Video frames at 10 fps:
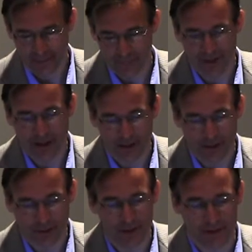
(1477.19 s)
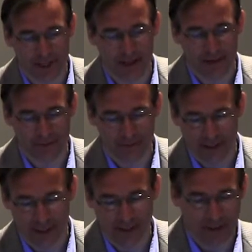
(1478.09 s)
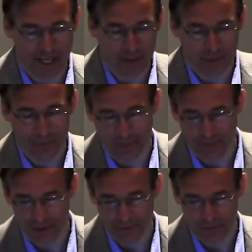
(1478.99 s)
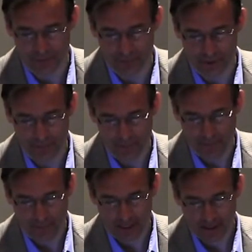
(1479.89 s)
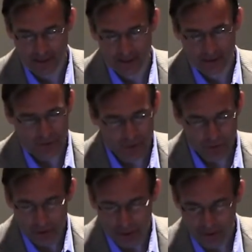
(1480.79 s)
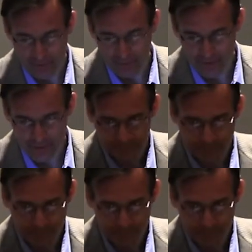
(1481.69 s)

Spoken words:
be talking to these guys and find out how we might be able to join our efforts.